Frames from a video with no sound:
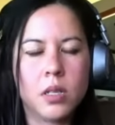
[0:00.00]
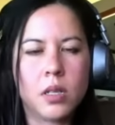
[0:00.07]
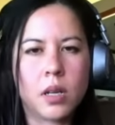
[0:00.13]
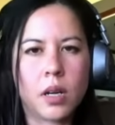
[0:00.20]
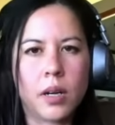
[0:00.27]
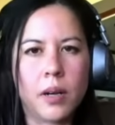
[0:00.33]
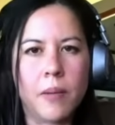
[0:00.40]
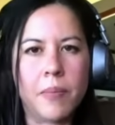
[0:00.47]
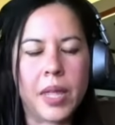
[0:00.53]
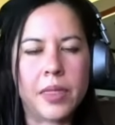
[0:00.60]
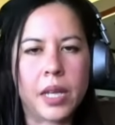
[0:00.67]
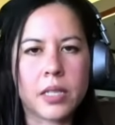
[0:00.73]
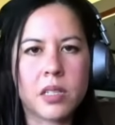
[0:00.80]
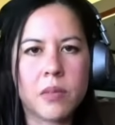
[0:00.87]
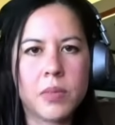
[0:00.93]
And
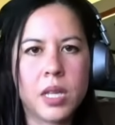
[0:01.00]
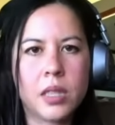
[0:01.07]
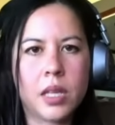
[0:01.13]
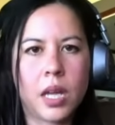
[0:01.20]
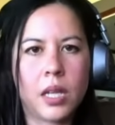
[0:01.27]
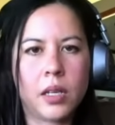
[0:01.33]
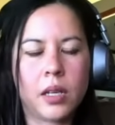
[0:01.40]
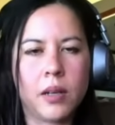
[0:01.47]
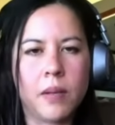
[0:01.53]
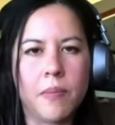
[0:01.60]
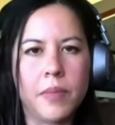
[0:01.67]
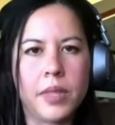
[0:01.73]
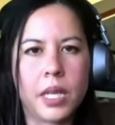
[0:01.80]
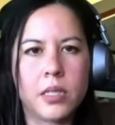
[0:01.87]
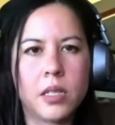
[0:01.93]
that's something that
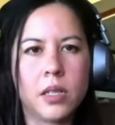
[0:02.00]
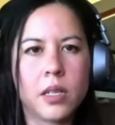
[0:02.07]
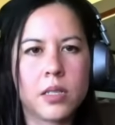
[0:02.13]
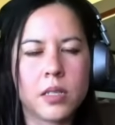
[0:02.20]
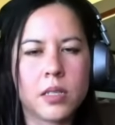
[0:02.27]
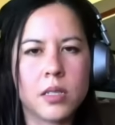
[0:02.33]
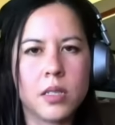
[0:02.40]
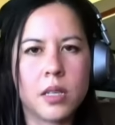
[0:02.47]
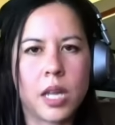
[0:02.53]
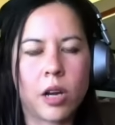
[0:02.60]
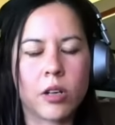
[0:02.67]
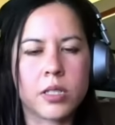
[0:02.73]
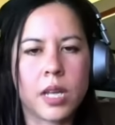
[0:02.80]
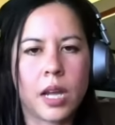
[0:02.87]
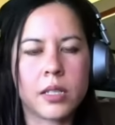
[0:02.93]
that did exist in the
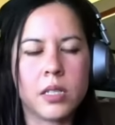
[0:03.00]
CARES Act,